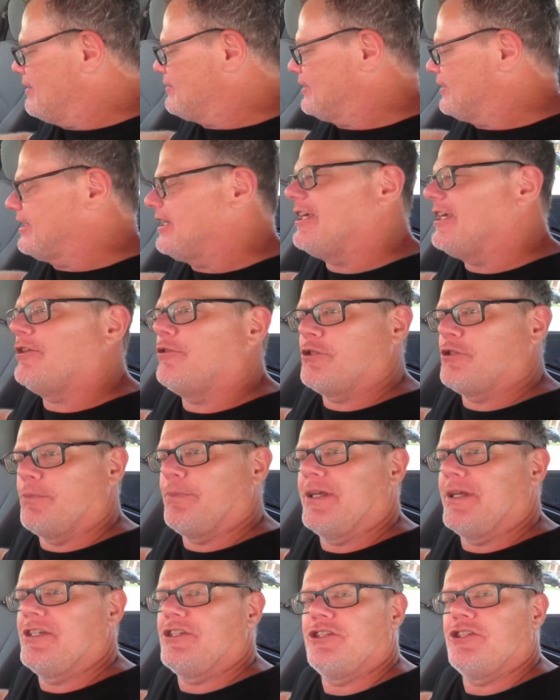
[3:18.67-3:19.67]
I was a kid, there's a
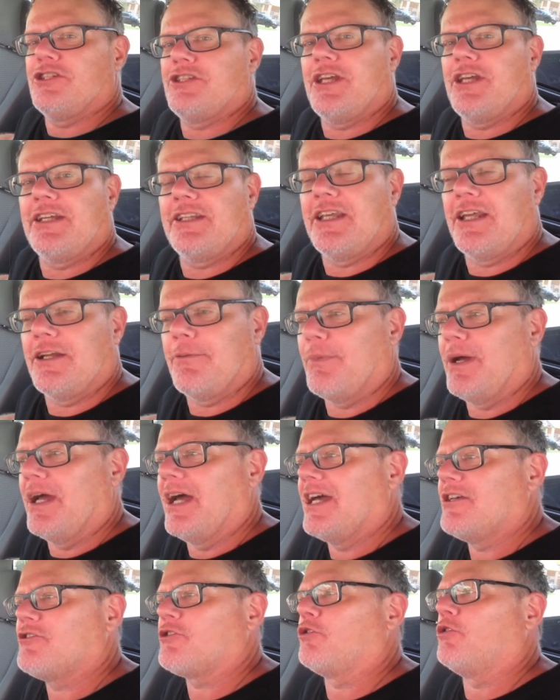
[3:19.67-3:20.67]
place just like that at my
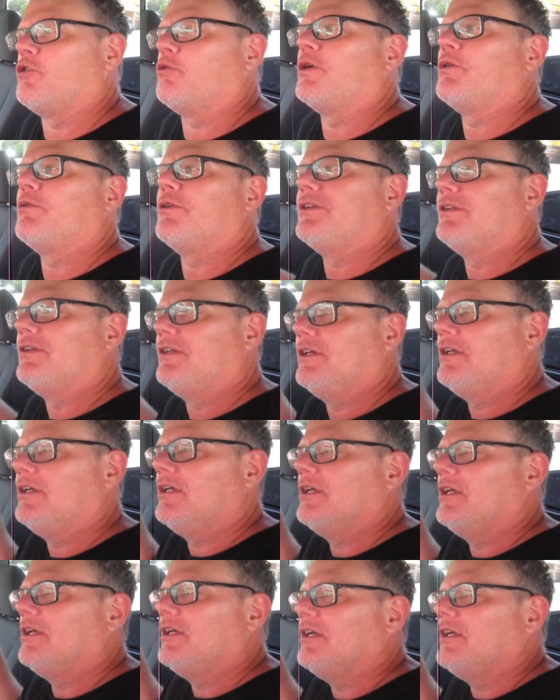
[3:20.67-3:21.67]
high school. We would
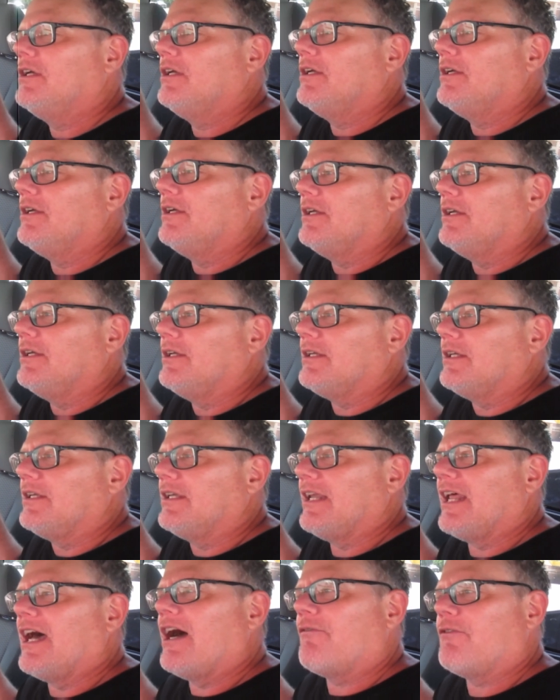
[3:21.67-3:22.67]

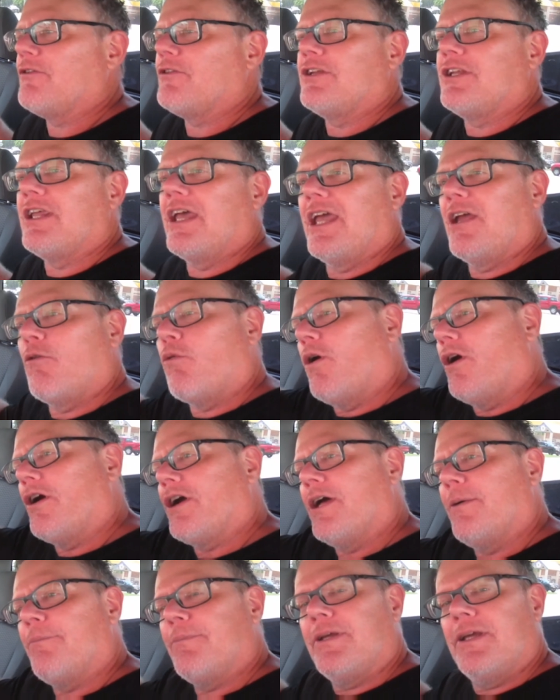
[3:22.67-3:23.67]
get out for the day,
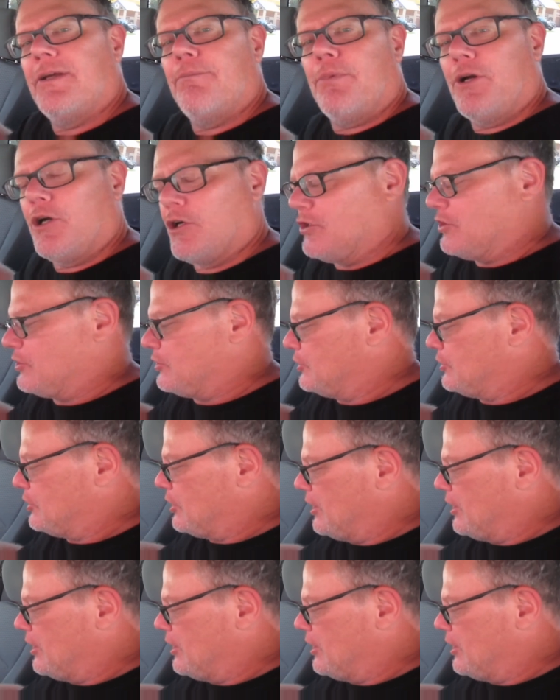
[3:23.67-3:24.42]
walk up and get burgers and